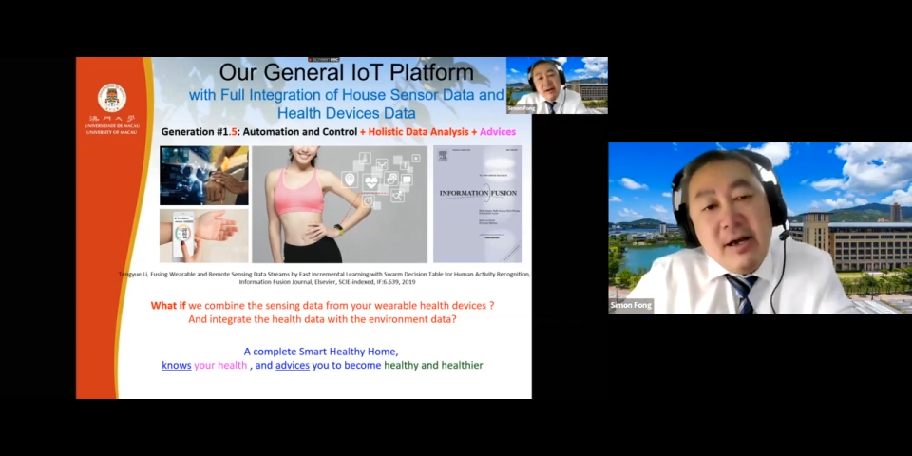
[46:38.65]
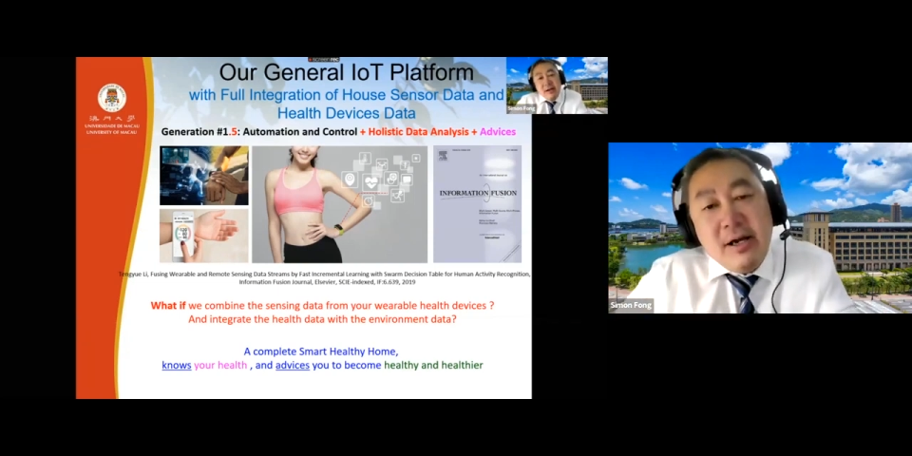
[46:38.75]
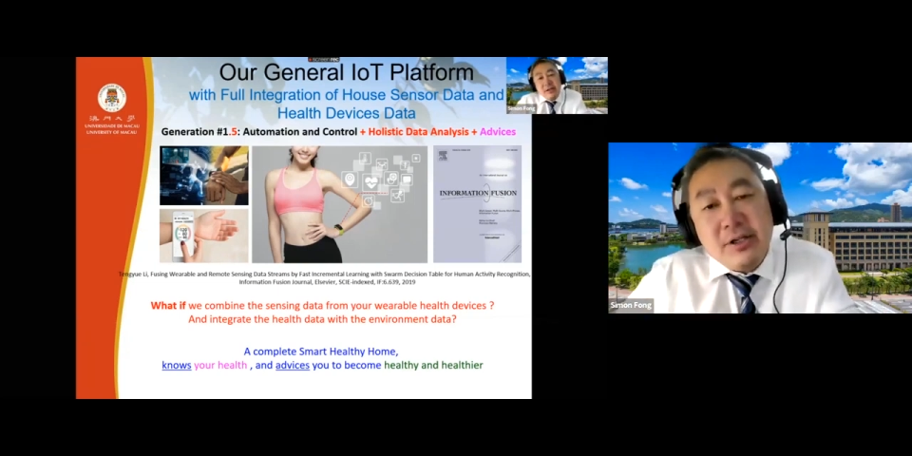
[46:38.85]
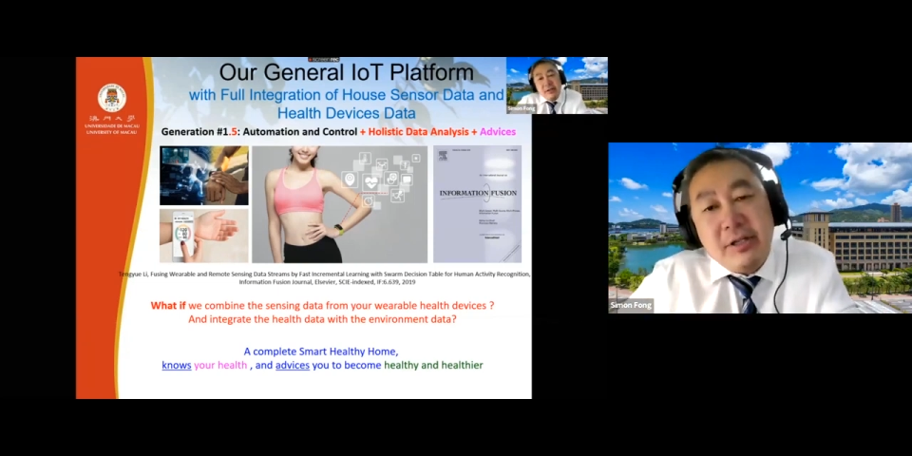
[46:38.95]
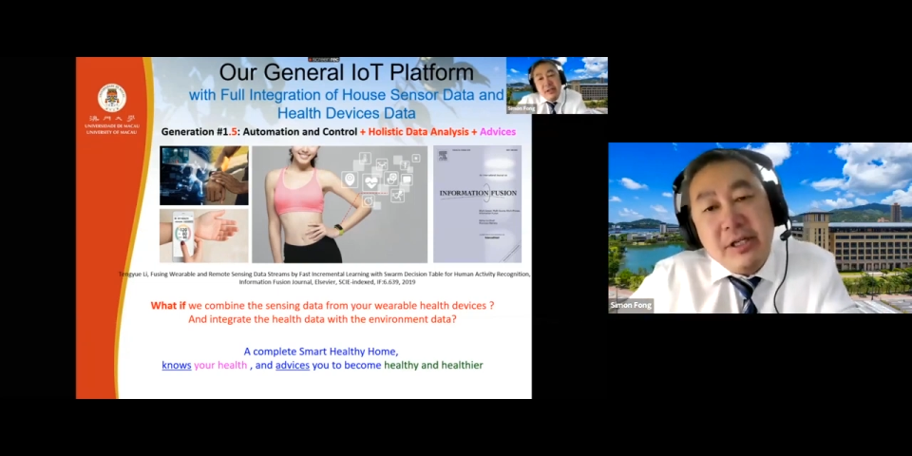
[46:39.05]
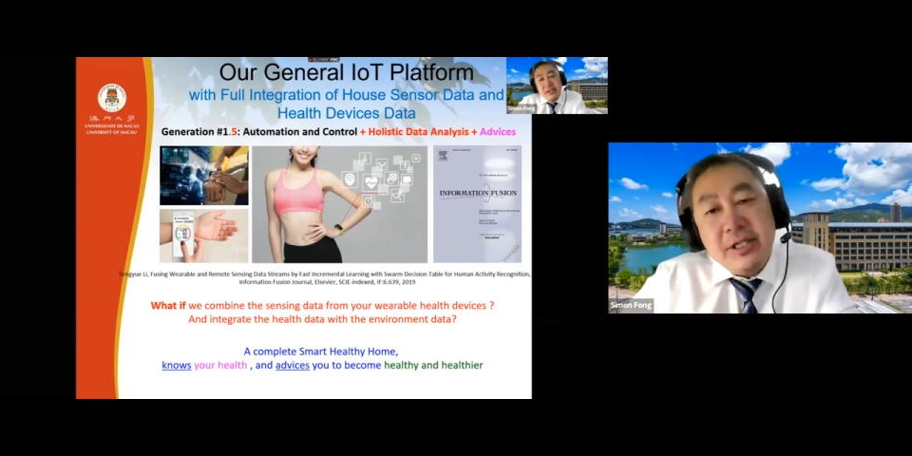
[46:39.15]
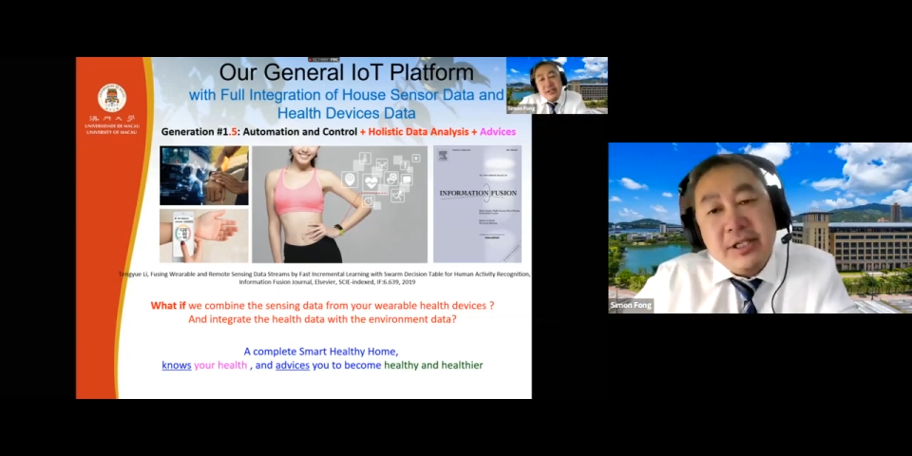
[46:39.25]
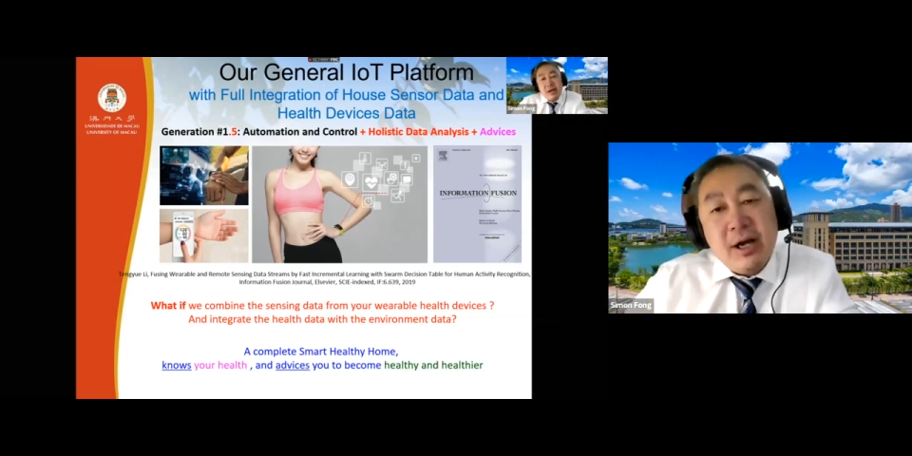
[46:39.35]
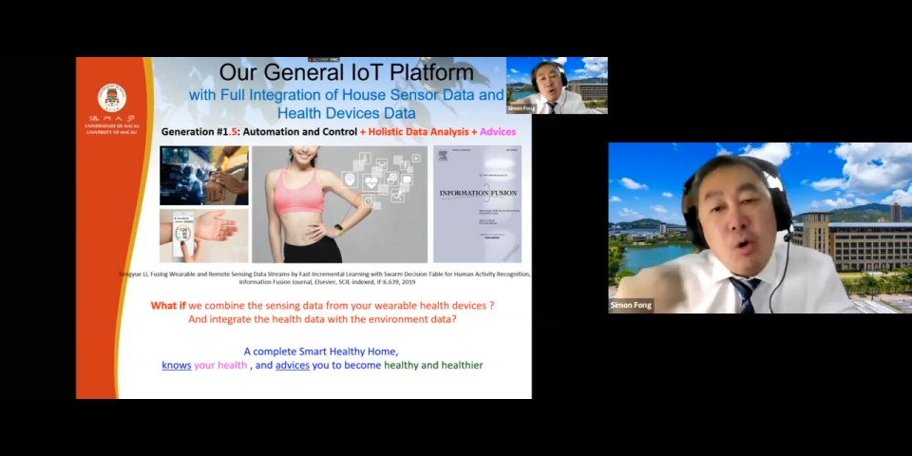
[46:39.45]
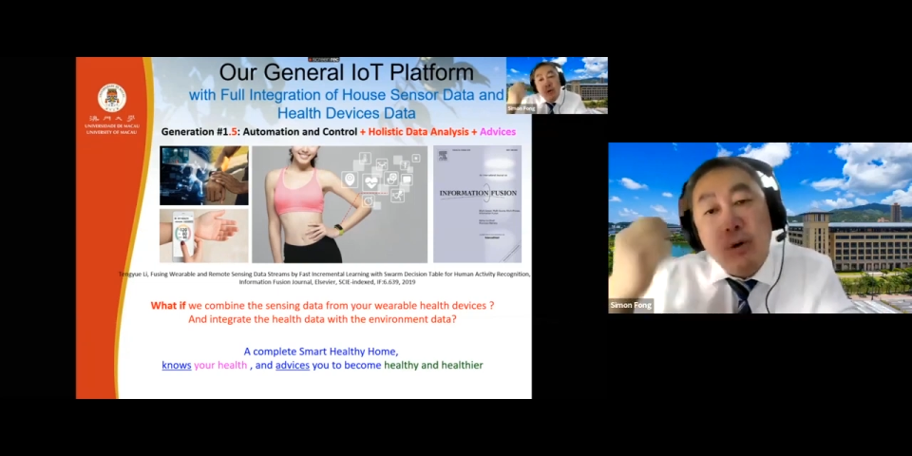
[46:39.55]
So this is
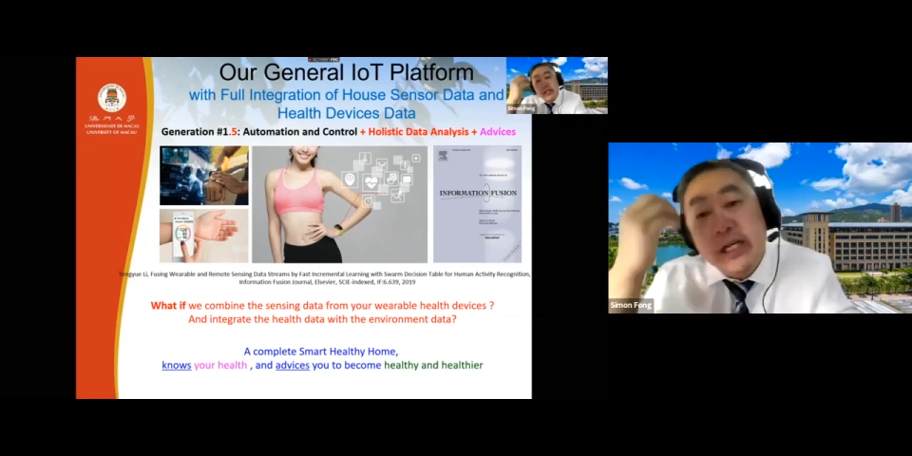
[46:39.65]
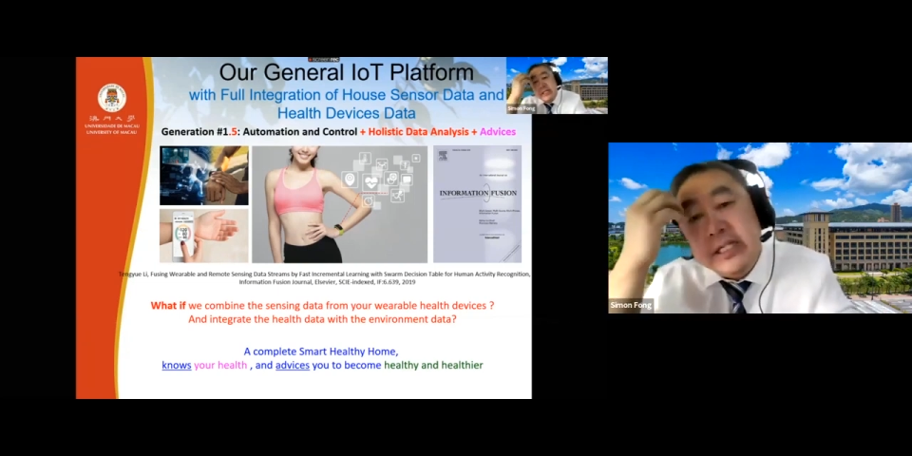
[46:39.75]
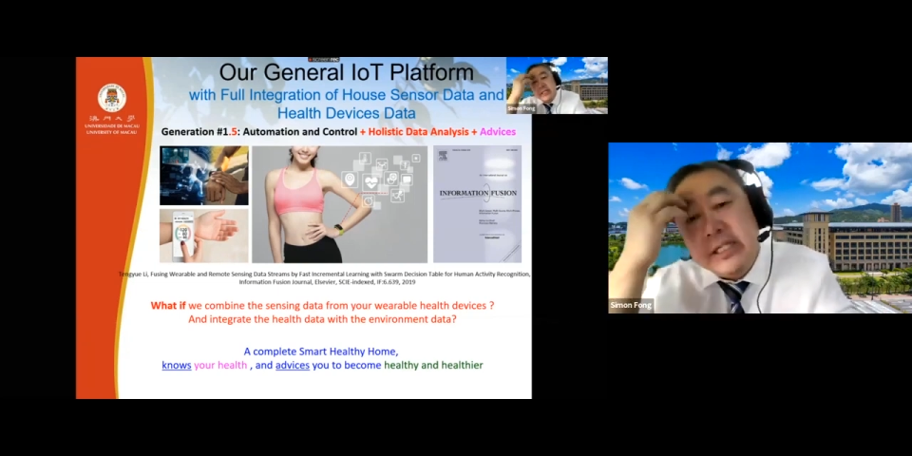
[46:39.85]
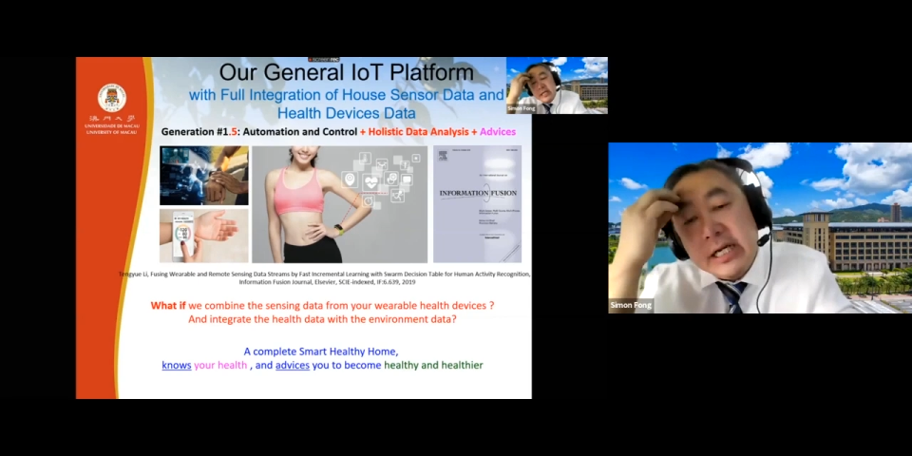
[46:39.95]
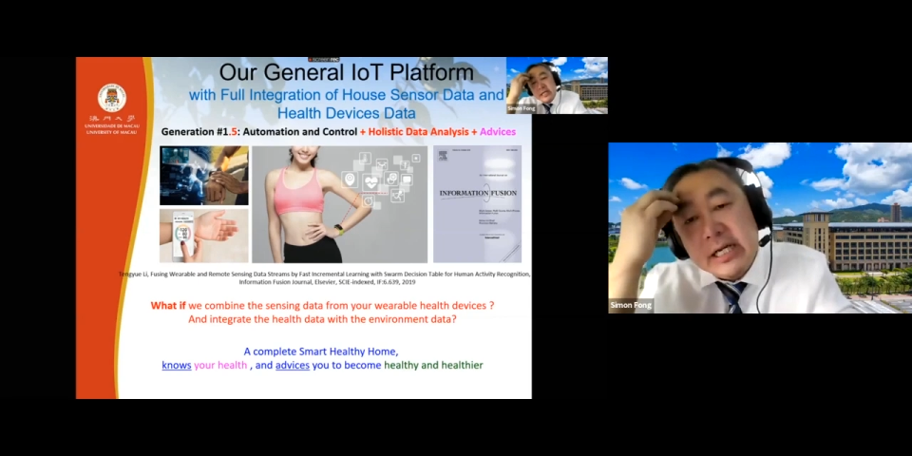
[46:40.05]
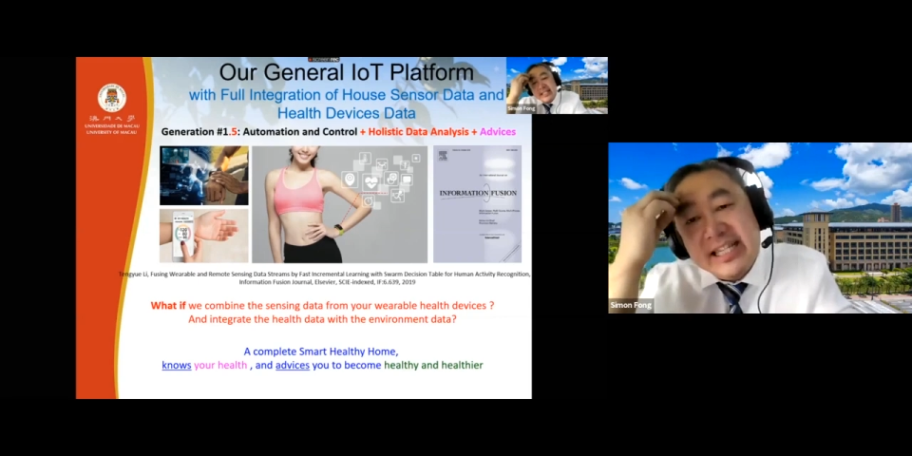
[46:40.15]
a holistic